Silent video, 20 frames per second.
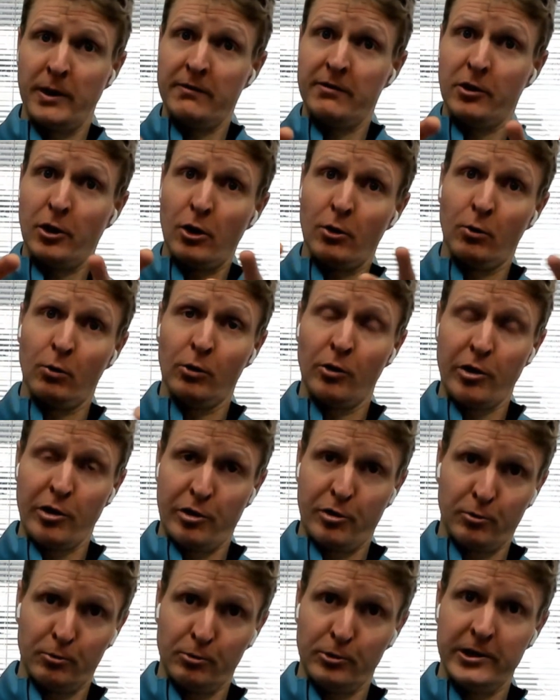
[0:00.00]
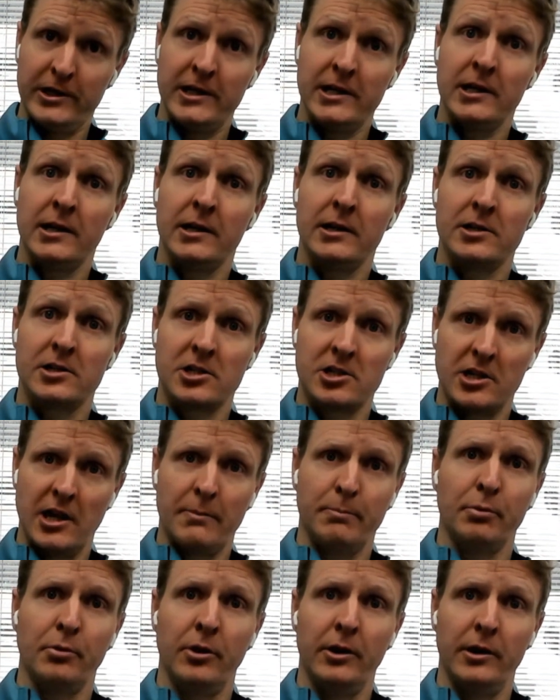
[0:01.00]
even though we're 3
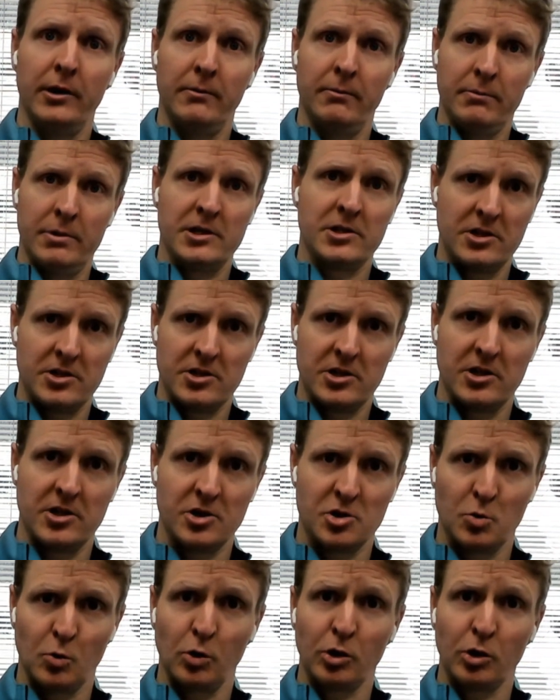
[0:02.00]
separate businesses.